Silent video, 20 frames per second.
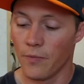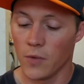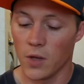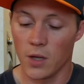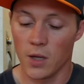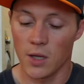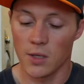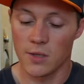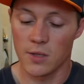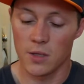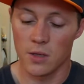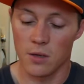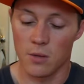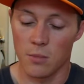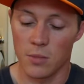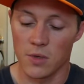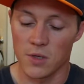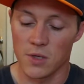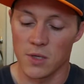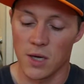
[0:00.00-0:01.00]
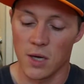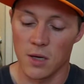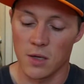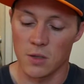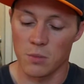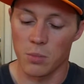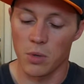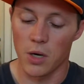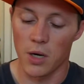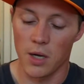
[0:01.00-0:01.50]
Now that's the
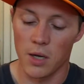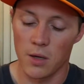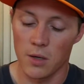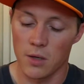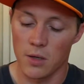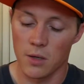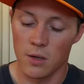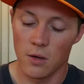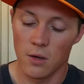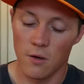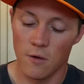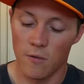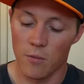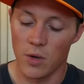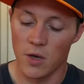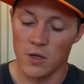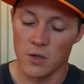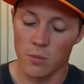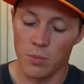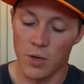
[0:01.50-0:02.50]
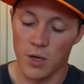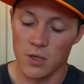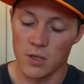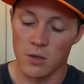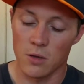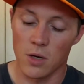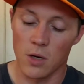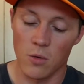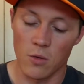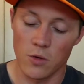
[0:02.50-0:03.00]
Mazzetta's brand of basil
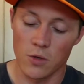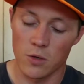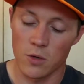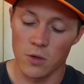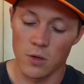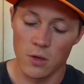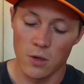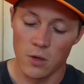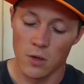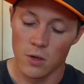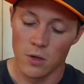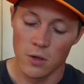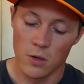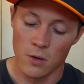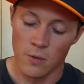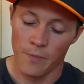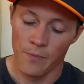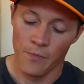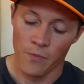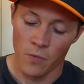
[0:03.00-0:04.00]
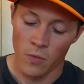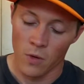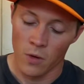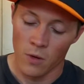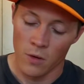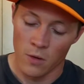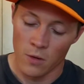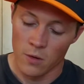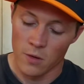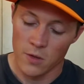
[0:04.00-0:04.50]
pesto. Now we're just going to
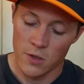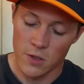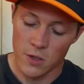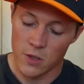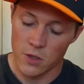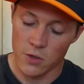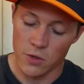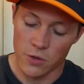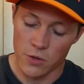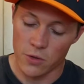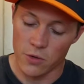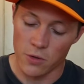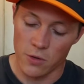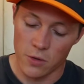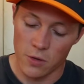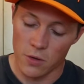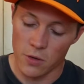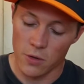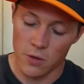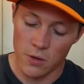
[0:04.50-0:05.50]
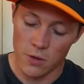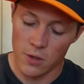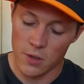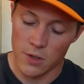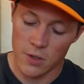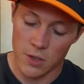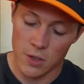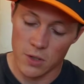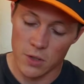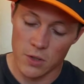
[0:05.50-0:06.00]
stir
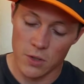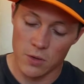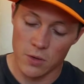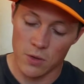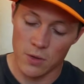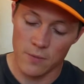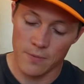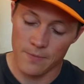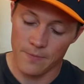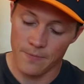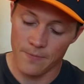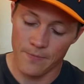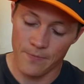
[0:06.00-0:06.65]
this into it.